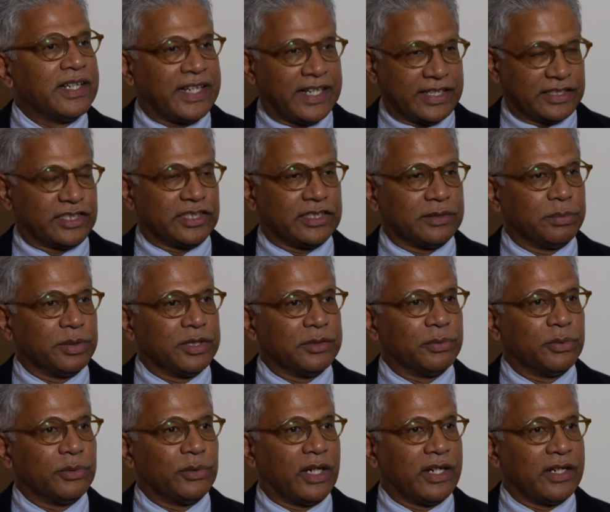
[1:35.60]
catching
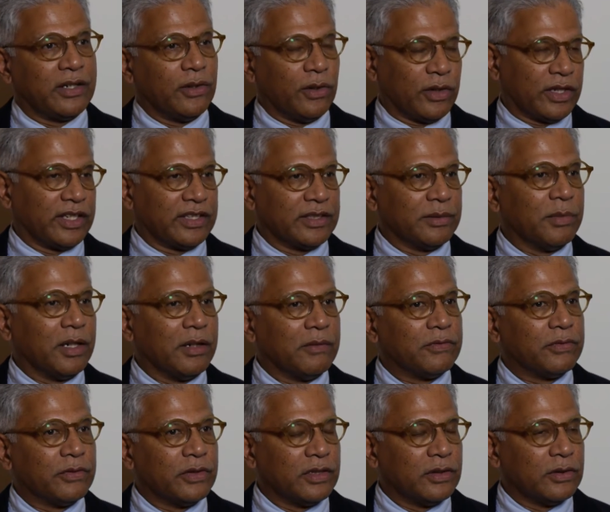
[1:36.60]
people and locking them
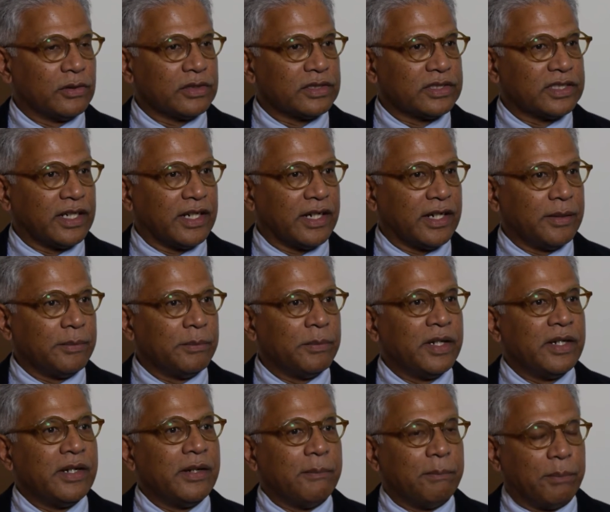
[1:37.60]
up for a long time,
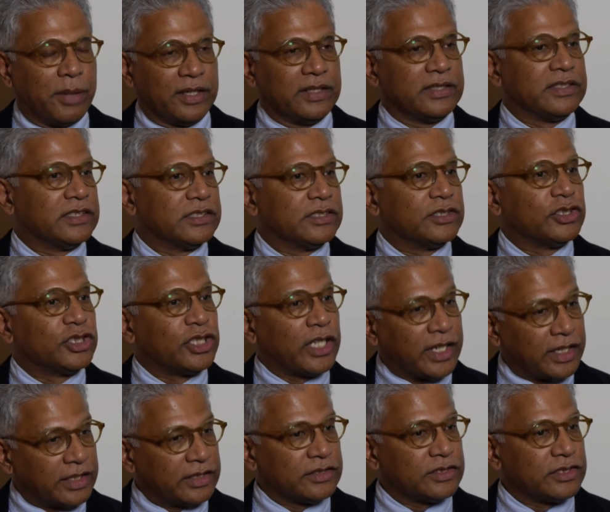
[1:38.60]
but to
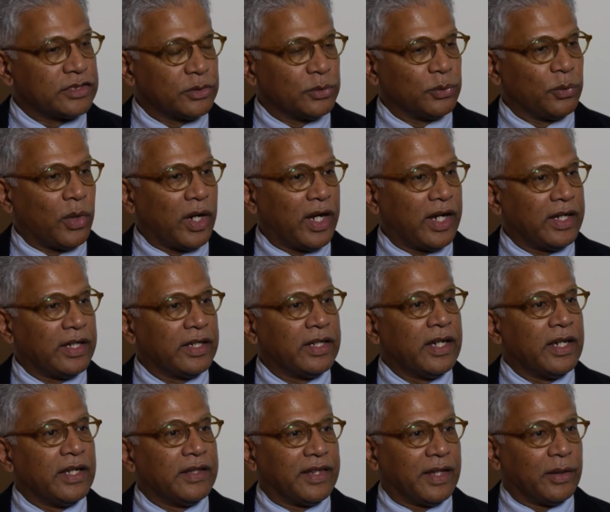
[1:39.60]
change the way
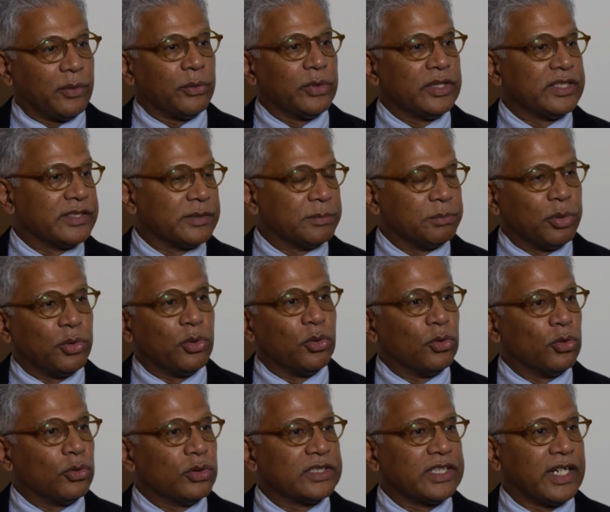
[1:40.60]
that we
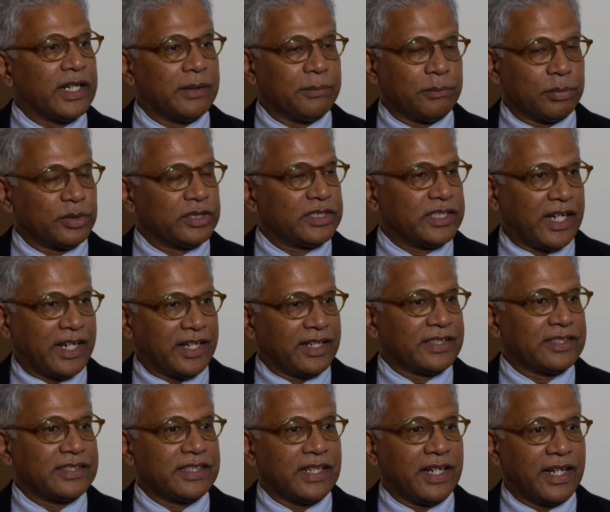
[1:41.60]
support and
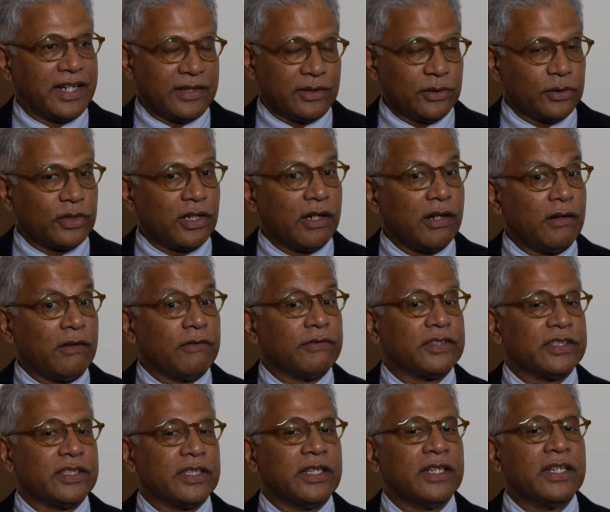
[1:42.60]
protect and look
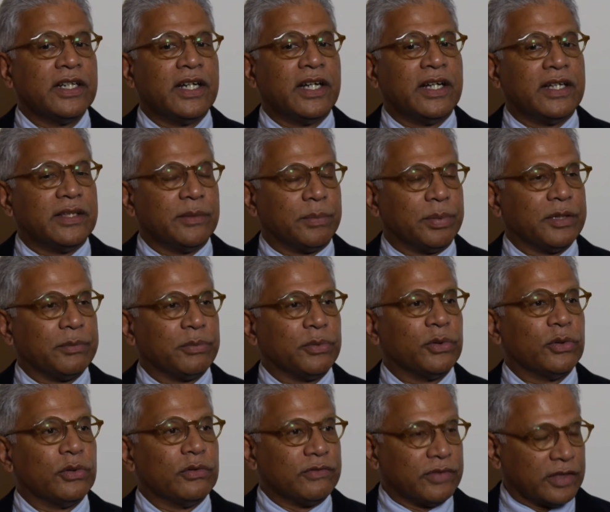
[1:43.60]
after the
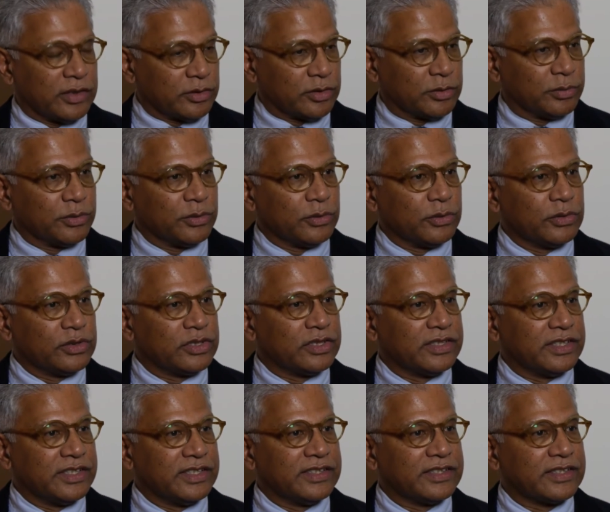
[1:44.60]
people who are vulnerable
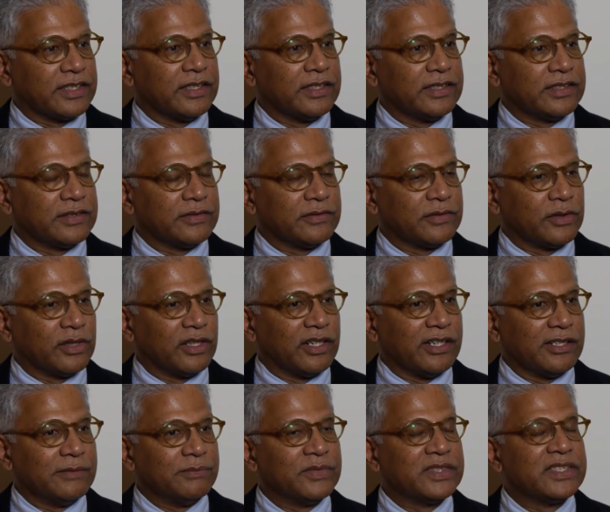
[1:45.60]
to these kinds of
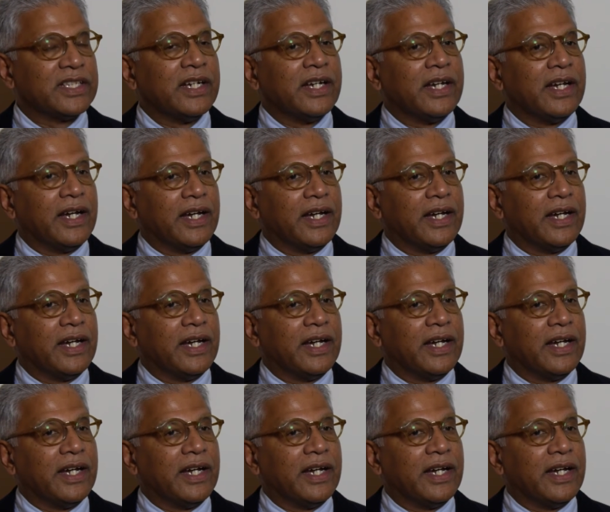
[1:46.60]
crimes,